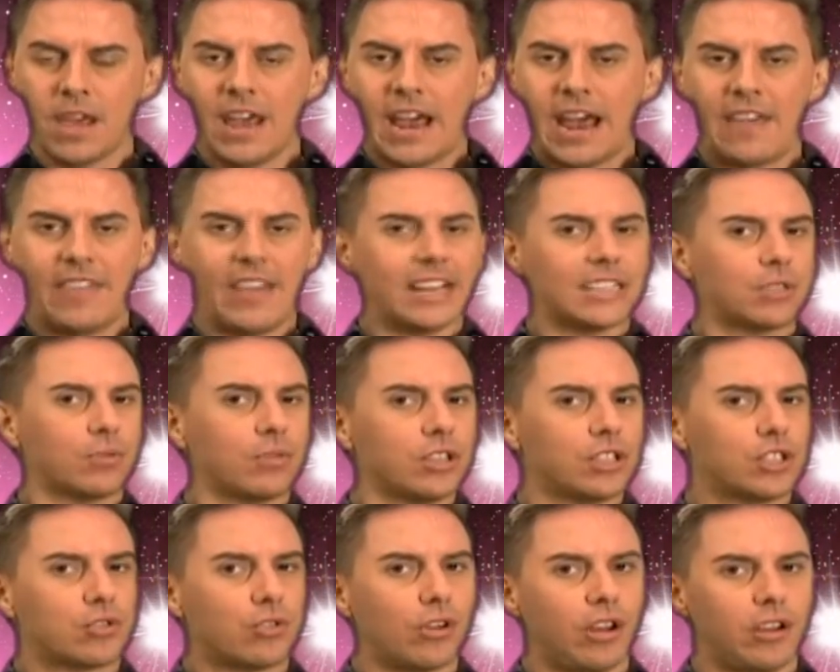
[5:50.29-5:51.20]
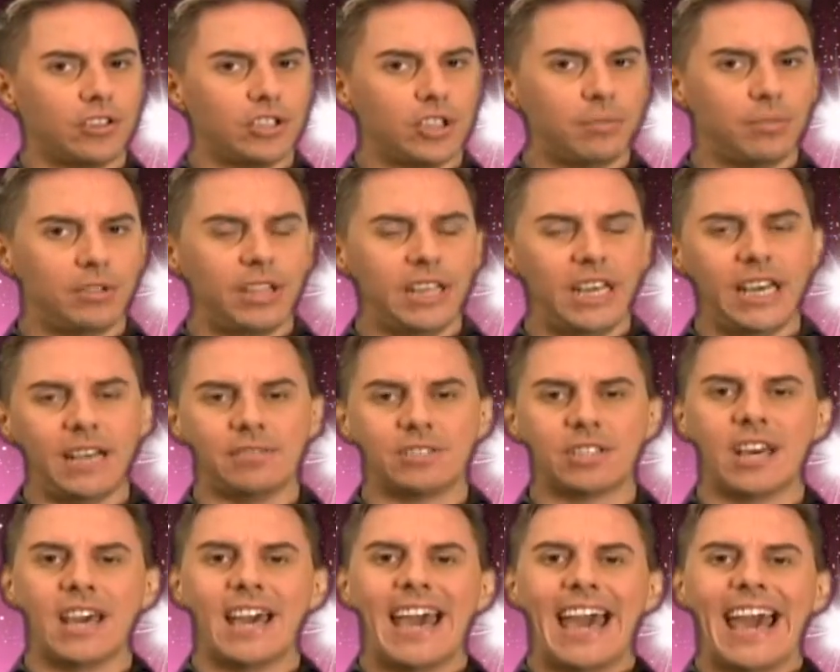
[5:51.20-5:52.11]
And that's what astrology
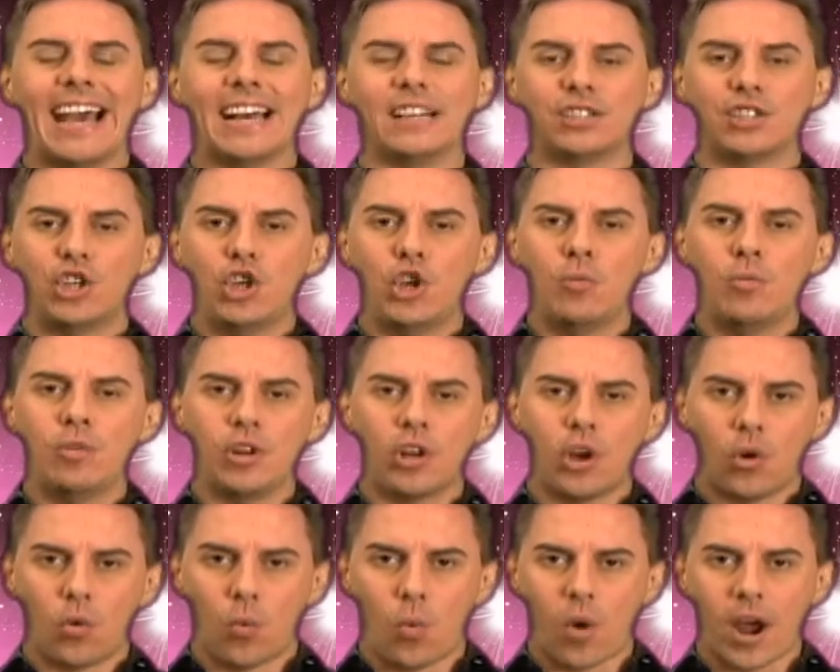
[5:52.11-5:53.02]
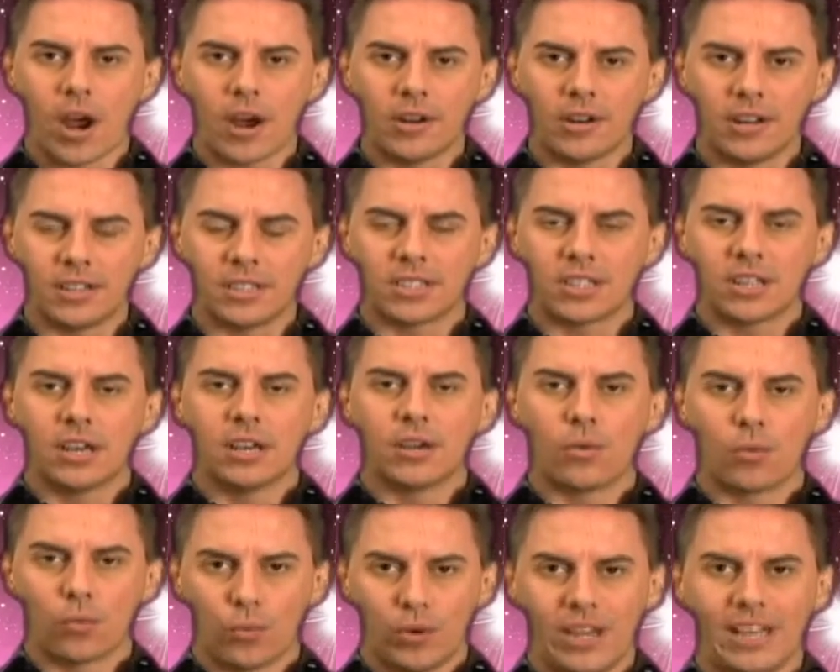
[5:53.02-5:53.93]
believes. As human awareness
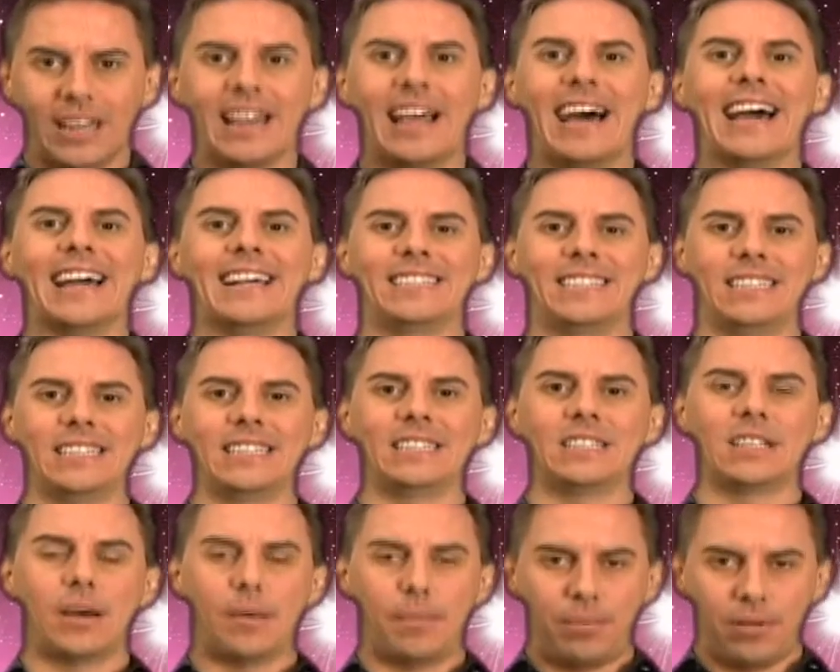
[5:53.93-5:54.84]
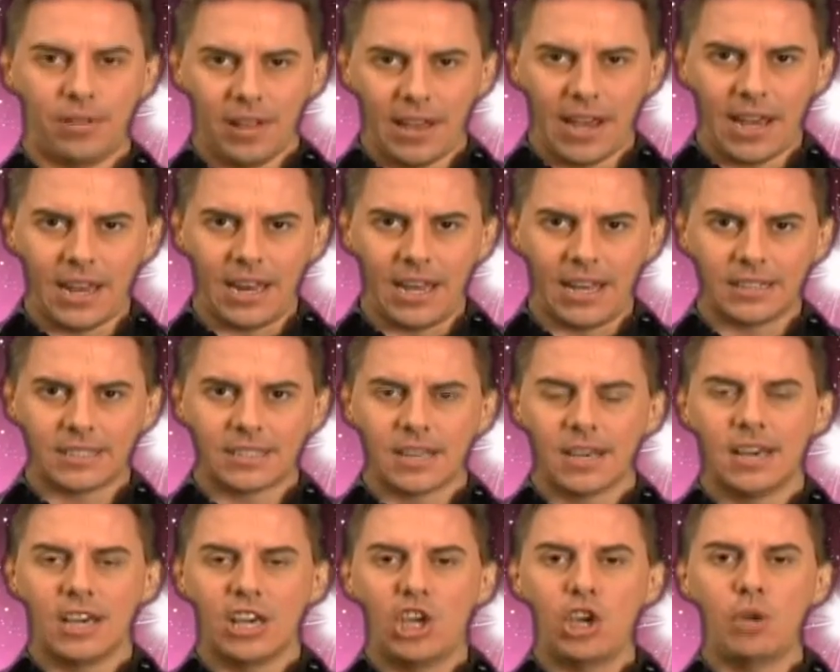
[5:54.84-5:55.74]
realizes a planet,
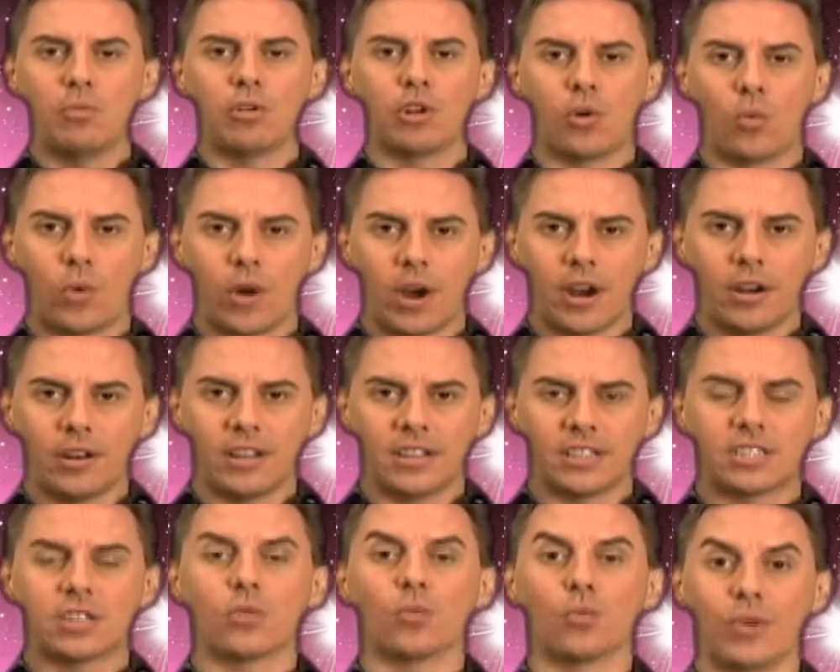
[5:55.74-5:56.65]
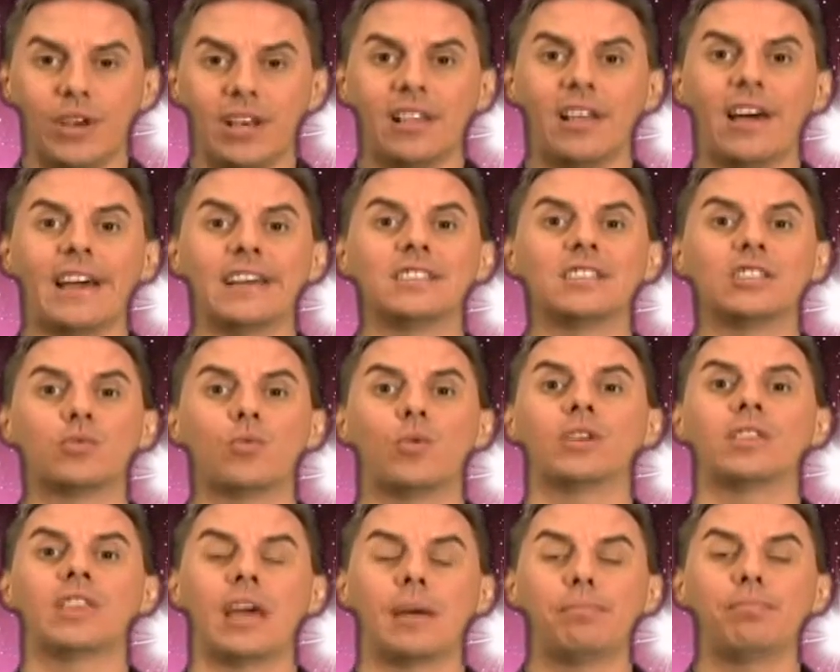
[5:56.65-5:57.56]
human awareness realizes
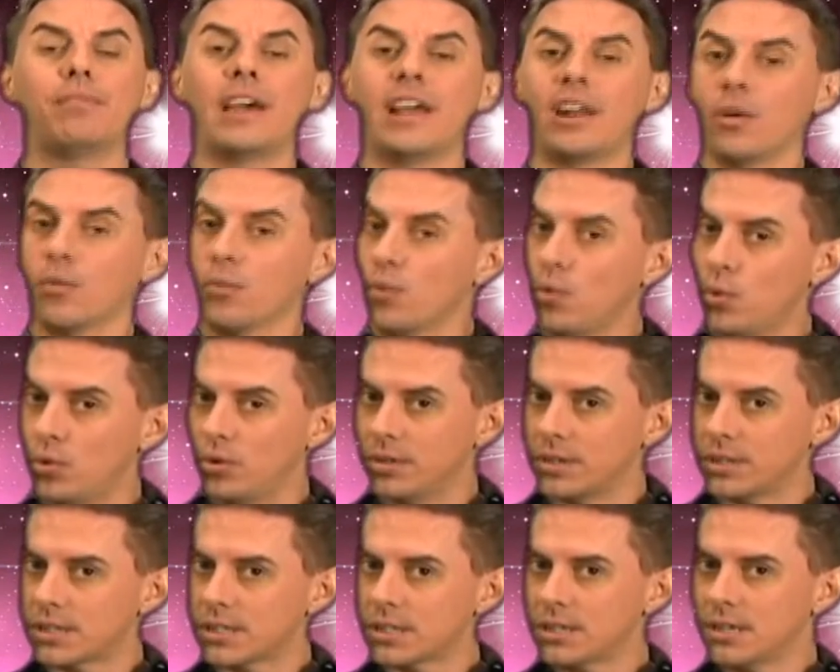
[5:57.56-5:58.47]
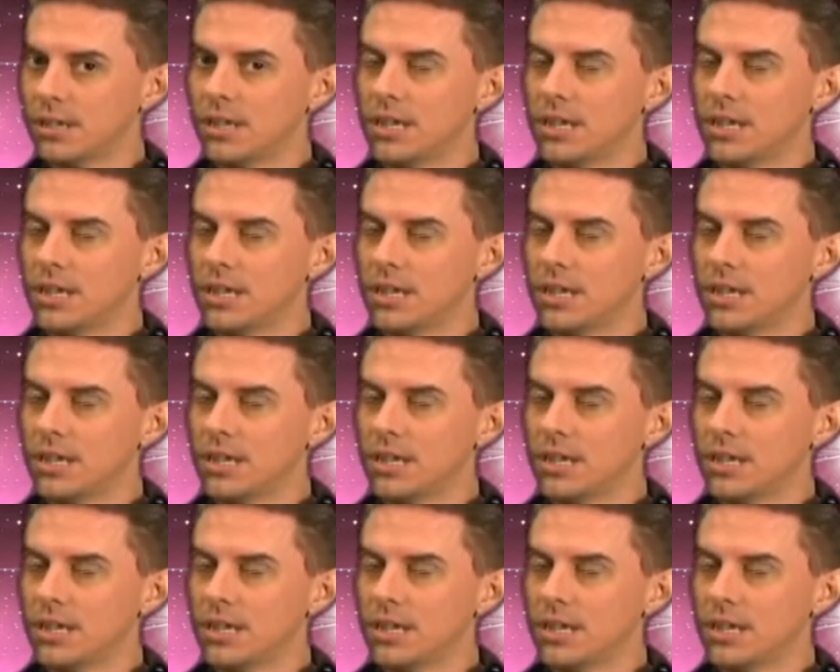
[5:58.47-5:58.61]
what that planet rules.